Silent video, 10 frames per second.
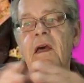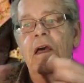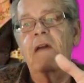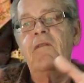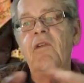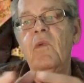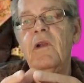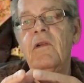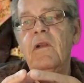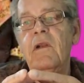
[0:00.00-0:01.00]

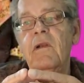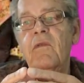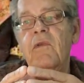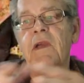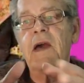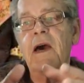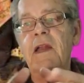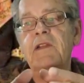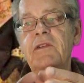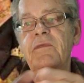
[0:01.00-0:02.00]
Everyone,
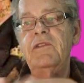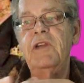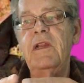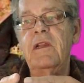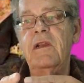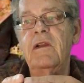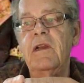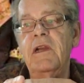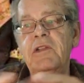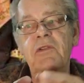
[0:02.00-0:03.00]
regardless of gender,
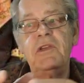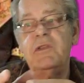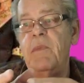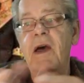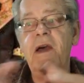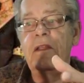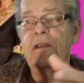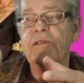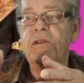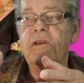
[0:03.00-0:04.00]
enjoys
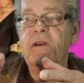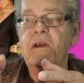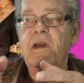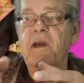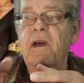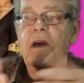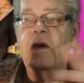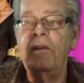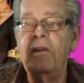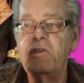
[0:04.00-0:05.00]
parties.
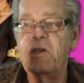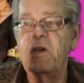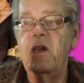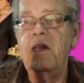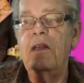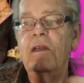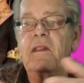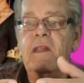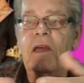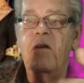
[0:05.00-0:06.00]
Additionally,
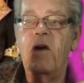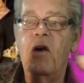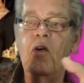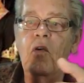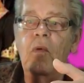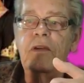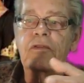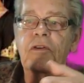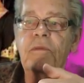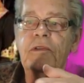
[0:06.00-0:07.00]
there are always
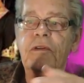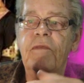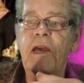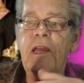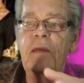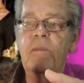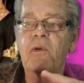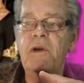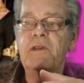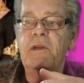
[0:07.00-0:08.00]
groups of
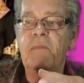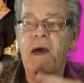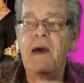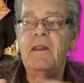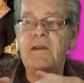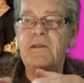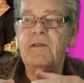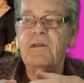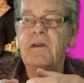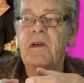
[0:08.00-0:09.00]
ladyboys at parties.
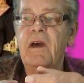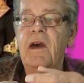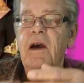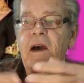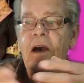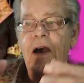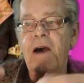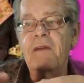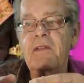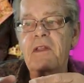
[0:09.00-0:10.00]

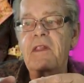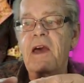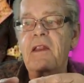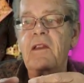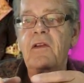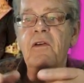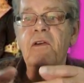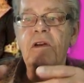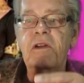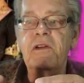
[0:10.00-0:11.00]
After that, you
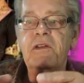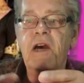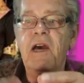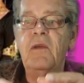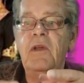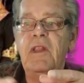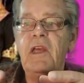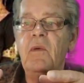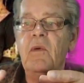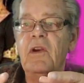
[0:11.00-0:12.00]
can decide whether
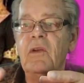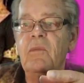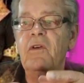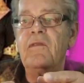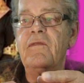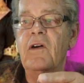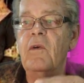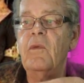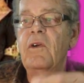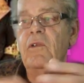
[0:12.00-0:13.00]
you want to move
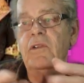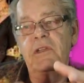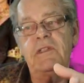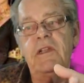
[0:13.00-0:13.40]
forward or just